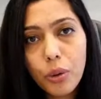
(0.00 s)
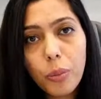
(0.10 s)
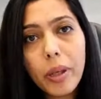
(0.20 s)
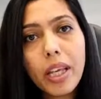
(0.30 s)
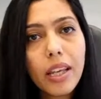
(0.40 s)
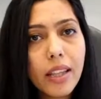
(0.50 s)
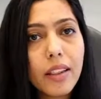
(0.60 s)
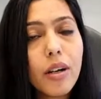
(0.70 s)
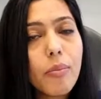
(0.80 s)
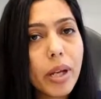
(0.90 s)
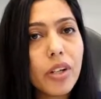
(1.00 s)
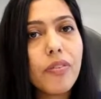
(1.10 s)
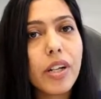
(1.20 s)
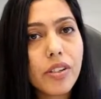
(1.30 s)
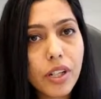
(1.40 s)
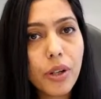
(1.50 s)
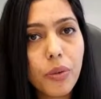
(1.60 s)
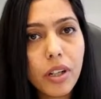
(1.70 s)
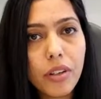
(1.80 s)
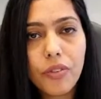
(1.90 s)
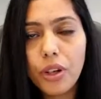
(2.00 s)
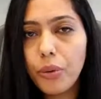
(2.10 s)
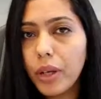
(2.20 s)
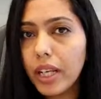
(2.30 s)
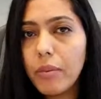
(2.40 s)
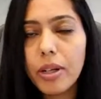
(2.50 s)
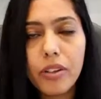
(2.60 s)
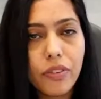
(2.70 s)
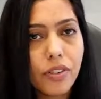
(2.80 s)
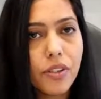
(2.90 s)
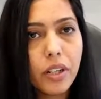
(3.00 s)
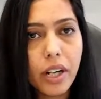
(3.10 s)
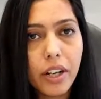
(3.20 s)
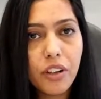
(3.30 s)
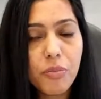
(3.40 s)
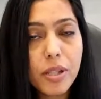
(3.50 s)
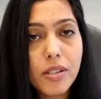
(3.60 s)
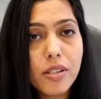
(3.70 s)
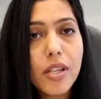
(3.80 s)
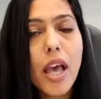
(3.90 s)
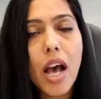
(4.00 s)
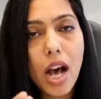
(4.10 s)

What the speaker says: to be in the manufacturing unit if you are doing any manufacturing kind of business.